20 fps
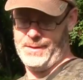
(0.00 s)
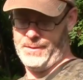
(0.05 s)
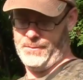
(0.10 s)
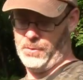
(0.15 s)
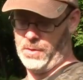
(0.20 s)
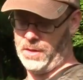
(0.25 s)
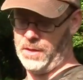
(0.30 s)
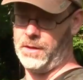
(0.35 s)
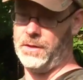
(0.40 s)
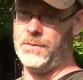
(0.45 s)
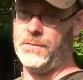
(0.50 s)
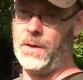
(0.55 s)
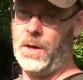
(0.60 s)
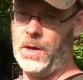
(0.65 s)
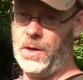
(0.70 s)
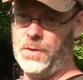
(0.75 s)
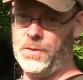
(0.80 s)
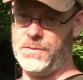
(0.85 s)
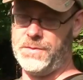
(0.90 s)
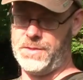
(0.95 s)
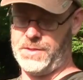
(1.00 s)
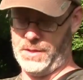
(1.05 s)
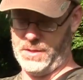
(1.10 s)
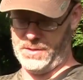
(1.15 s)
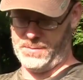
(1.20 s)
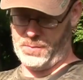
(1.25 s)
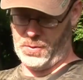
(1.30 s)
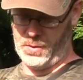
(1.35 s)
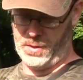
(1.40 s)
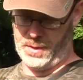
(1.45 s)
What it involves
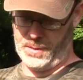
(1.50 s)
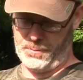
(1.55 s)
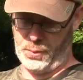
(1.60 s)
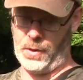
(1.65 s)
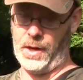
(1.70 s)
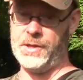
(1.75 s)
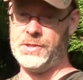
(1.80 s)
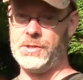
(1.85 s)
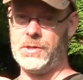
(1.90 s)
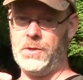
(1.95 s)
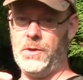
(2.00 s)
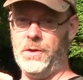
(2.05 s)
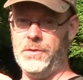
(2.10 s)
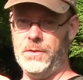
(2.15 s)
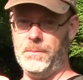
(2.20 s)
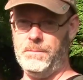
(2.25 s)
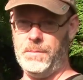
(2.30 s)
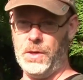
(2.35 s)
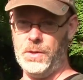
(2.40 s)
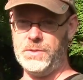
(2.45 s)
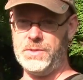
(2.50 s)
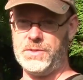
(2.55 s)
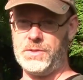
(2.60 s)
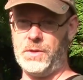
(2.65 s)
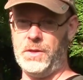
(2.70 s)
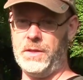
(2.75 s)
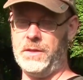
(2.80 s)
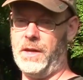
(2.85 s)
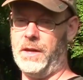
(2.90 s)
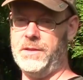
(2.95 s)
is putting pressure on the
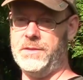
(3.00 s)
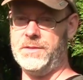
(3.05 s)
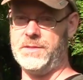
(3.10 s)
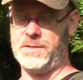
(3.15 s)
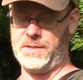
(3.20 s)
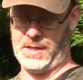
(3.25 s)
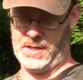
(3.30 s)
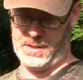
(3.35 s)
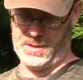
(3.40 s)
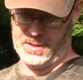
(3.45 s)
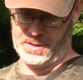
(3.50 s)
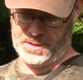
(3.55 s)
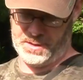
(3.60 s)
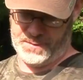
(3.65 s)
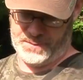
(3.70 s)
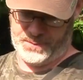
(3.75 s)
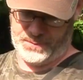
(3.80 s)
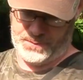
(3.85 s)
bowstring. That is key.